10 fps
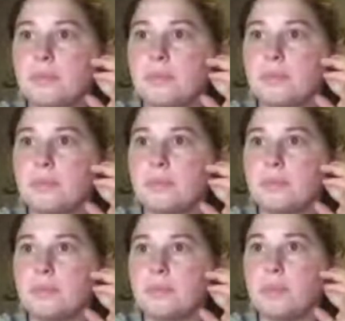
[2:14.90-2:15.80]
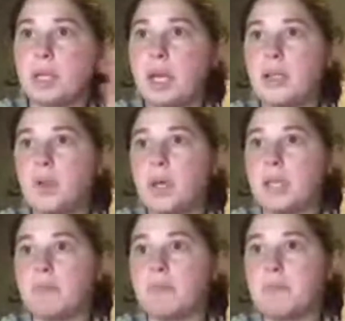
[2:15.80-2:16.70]
But either way, it's there
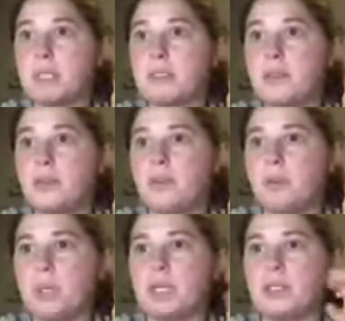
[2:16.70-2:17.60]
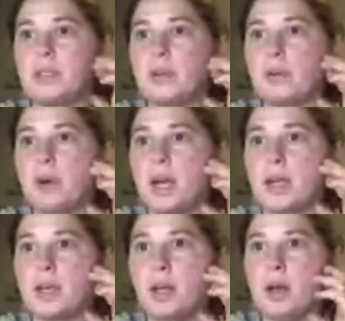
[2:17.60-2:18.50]
for me, so I hope
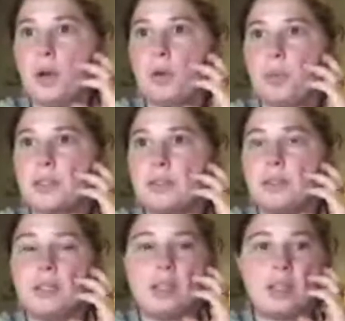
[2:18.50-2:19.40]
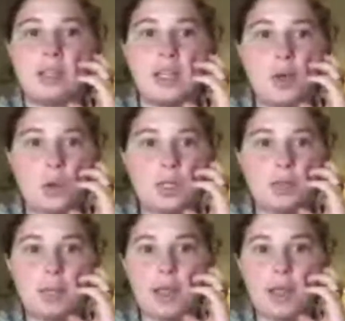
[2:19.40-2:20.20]
it's like going to be a thing.